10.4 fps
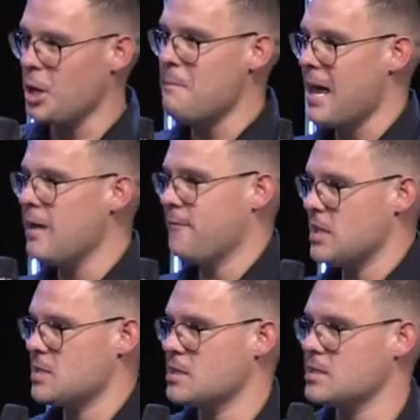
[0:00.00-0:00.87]

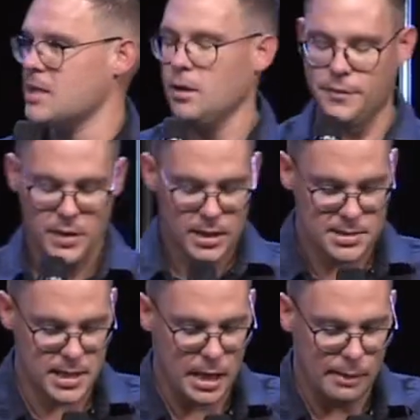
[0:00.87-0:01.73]
manifest itself is
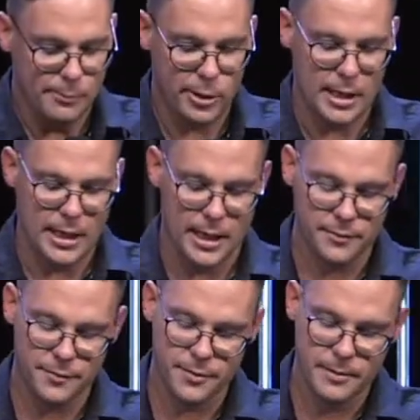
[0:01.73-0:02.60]
in our prayer
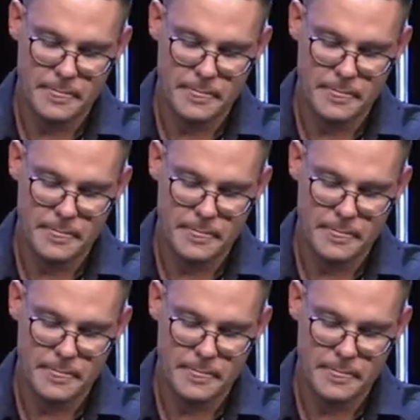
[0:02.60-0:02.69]
life.